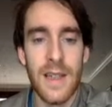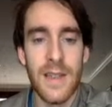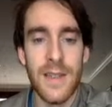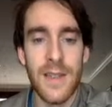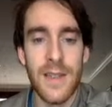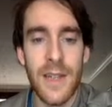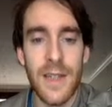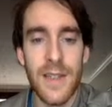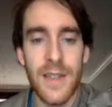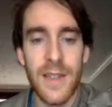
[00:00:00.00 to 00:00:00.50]

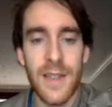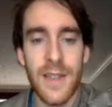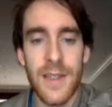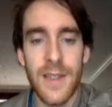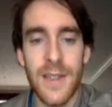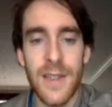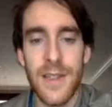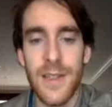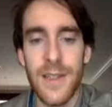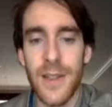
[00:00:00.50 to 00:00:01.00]
Does your
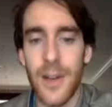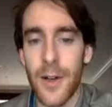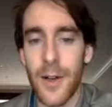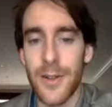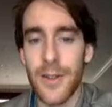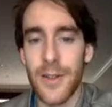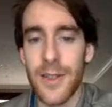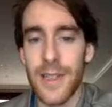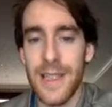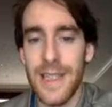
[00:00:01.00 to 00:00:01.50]

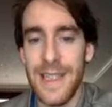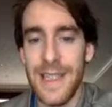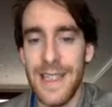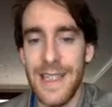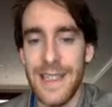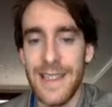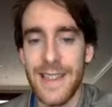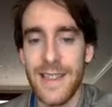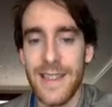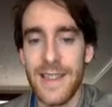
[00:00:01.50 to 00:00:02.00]
daughter
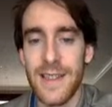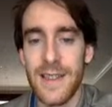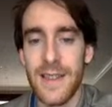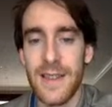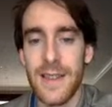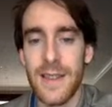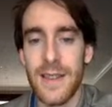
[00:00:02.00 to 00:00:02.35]
eat